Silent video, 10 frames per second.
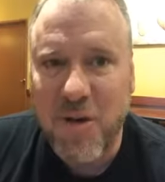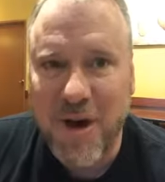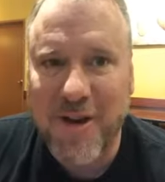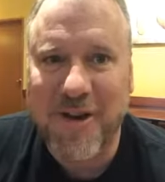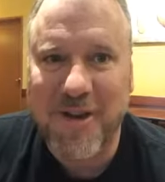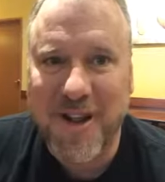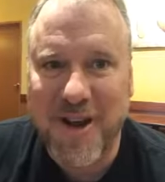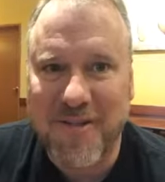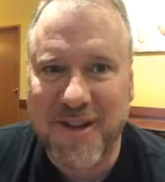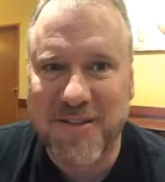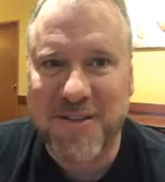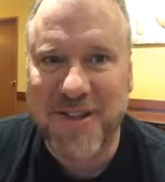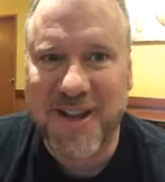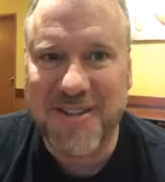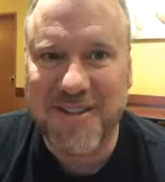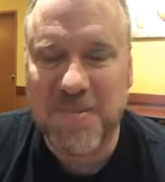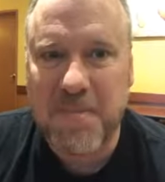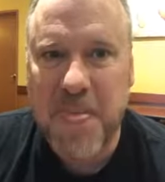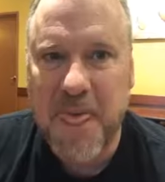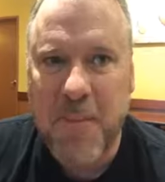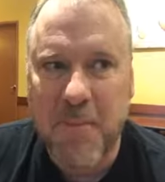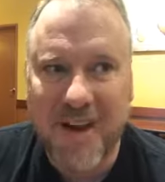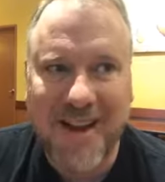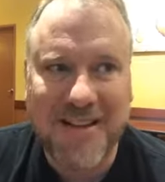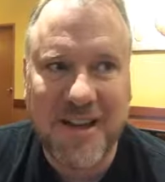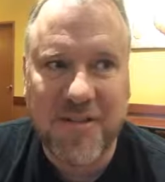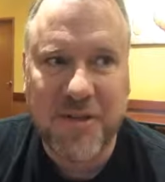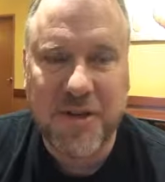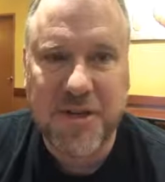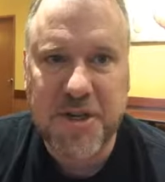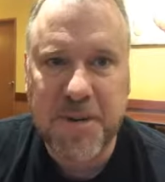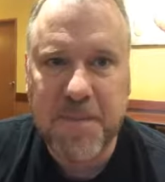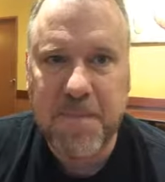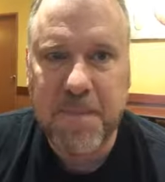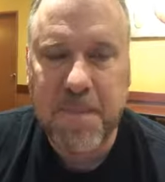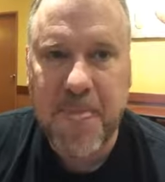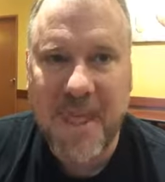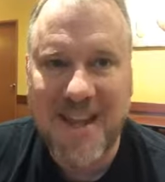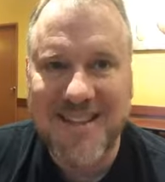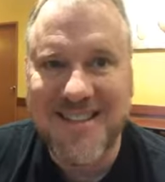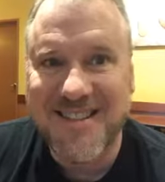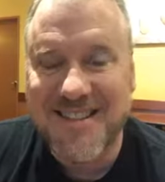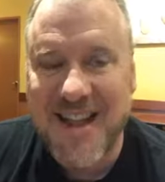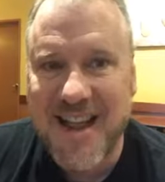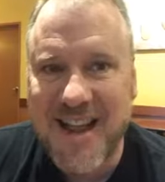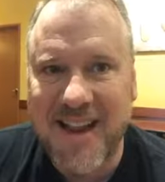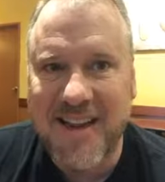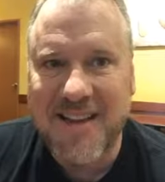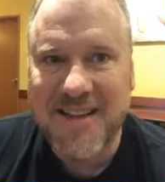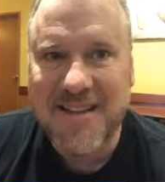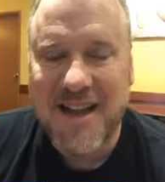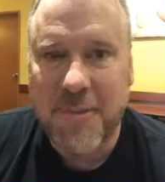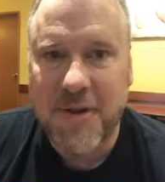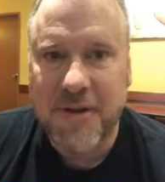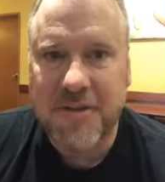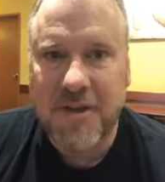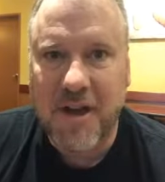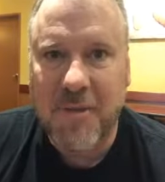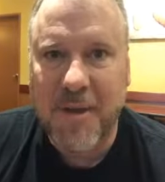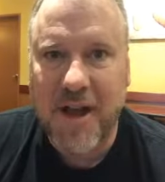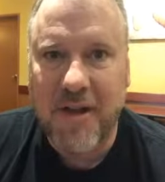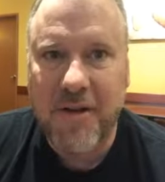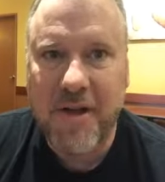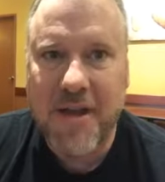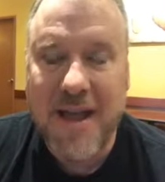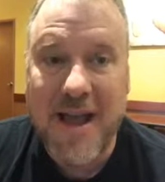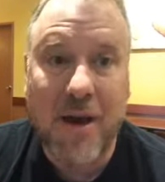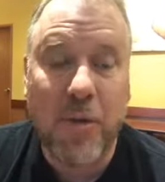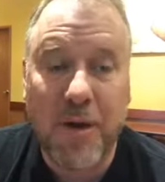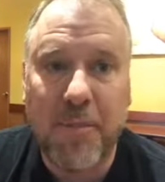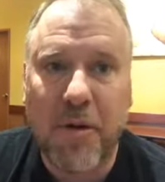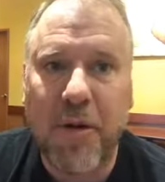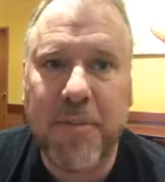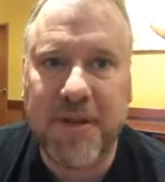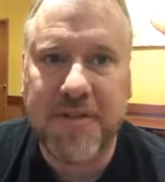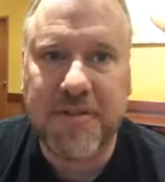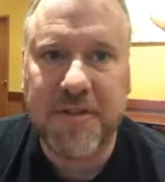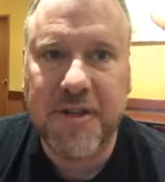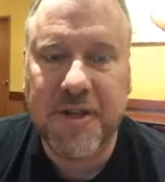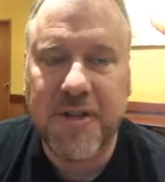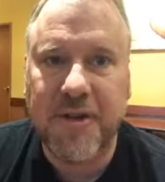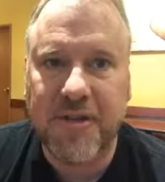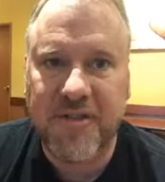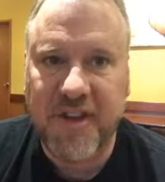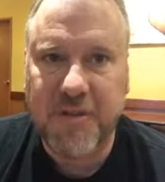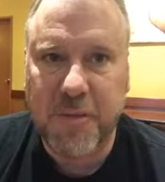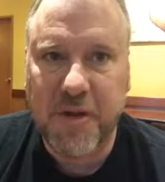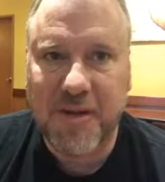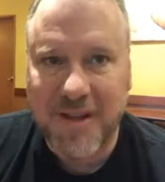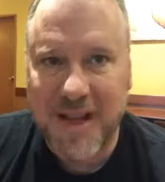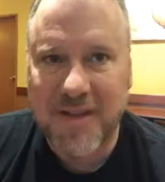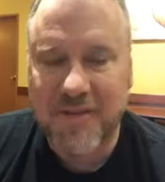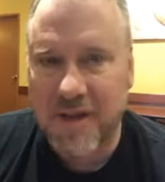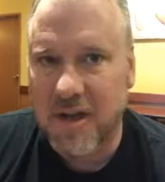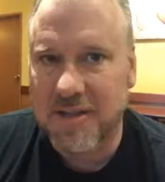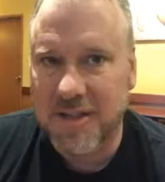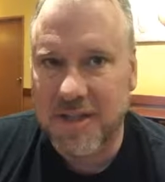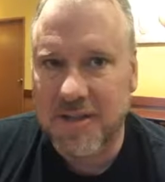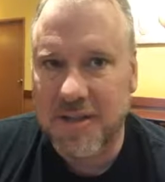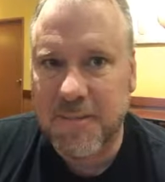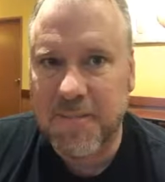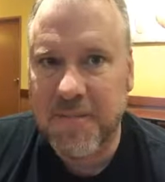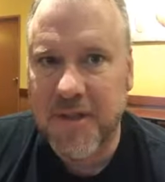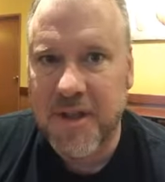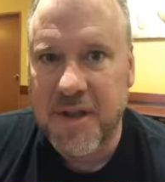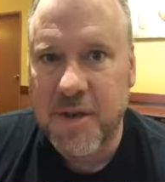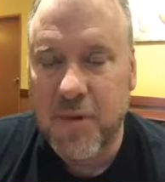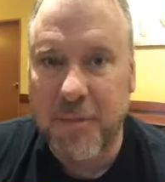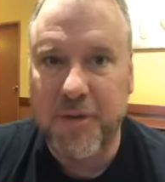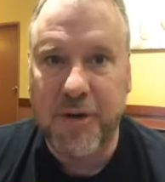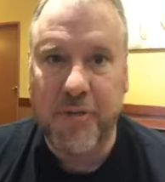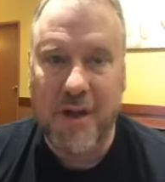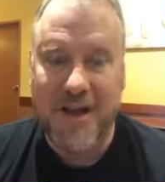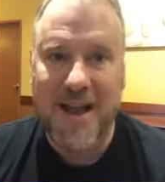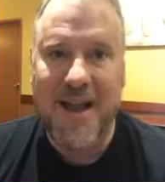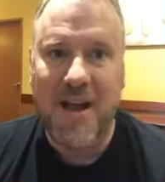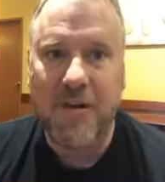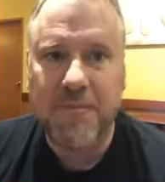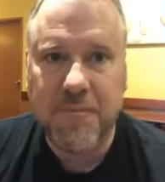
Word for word: water and a lot of exercise, but I diverge. Today, I'm here to talk about how to repurpose your Facebook Live content. What I'm doing right now